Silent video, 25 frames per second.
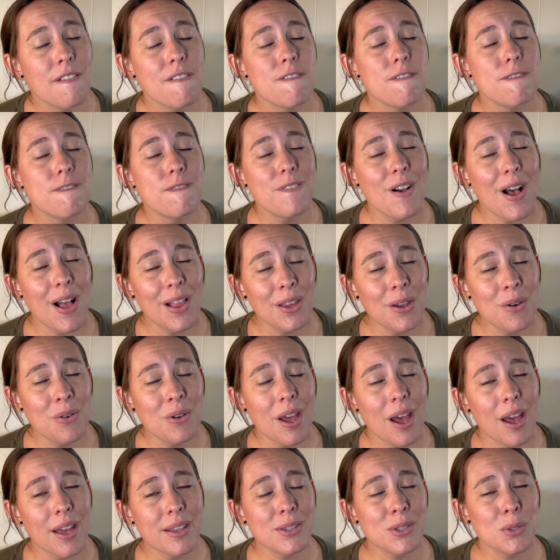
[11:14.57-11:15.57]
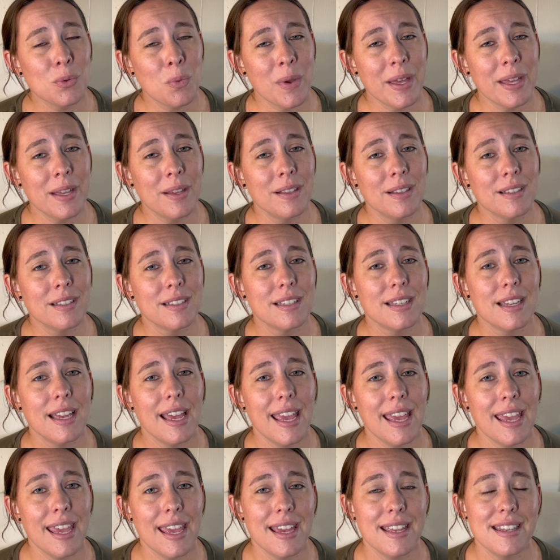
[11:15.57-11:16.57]
follow God's will,
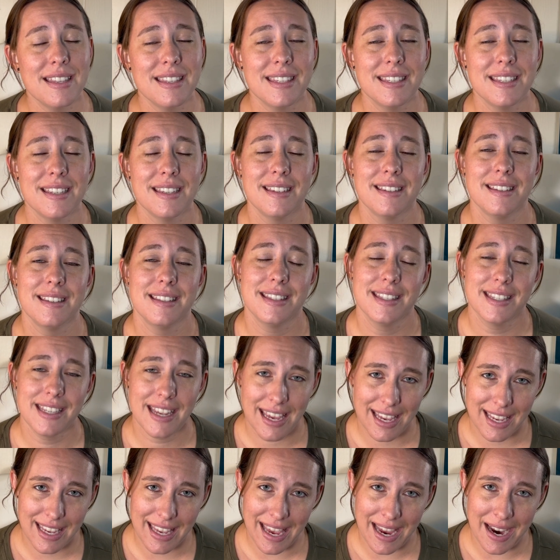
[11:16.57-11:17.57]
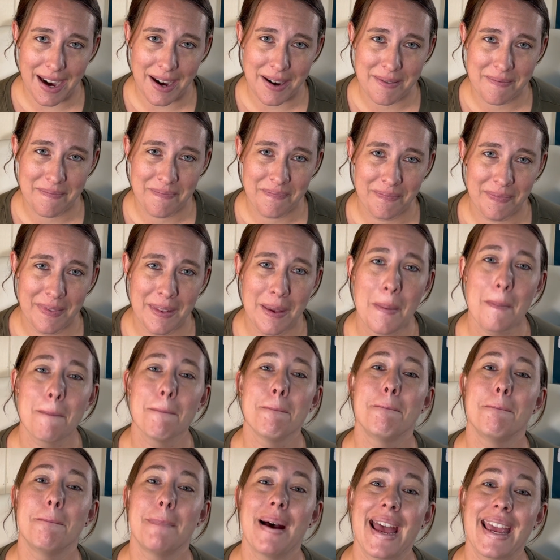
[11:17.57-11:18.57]
and take
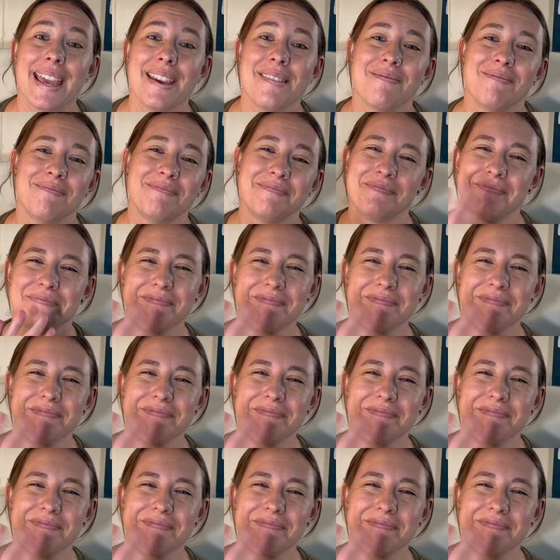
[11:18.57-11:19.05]
care. Bye.